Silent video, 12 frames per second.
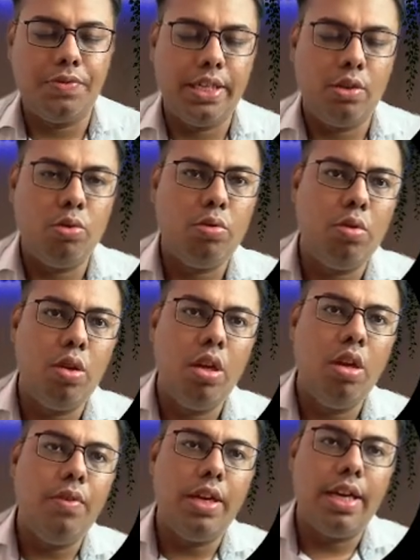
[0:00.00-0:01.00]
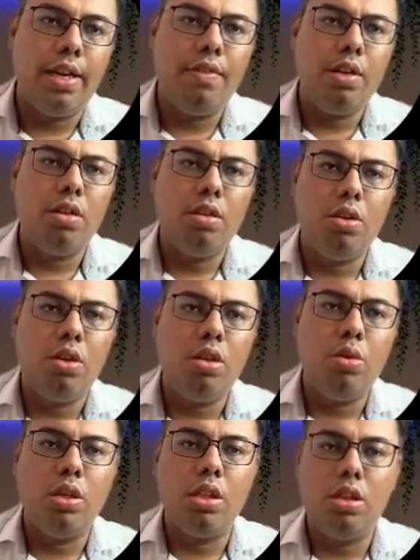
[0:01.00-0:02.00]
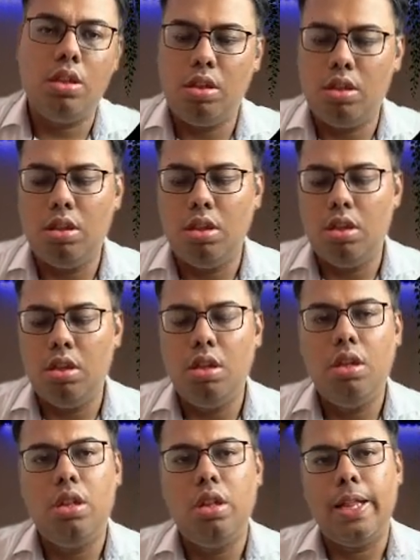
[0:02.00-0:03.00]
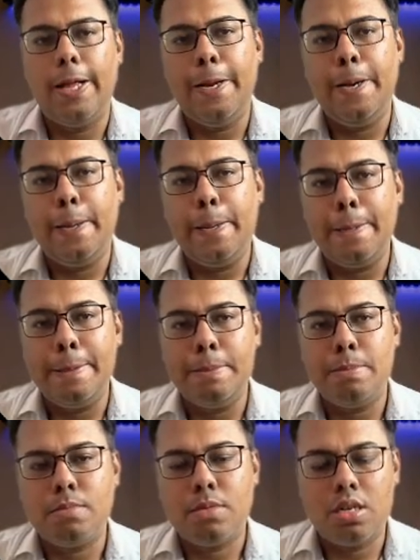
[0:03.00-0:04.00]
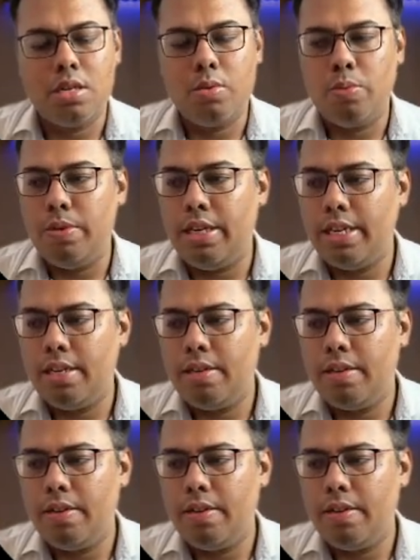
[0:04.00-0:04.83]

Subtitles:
we can do, we can have a total, and we can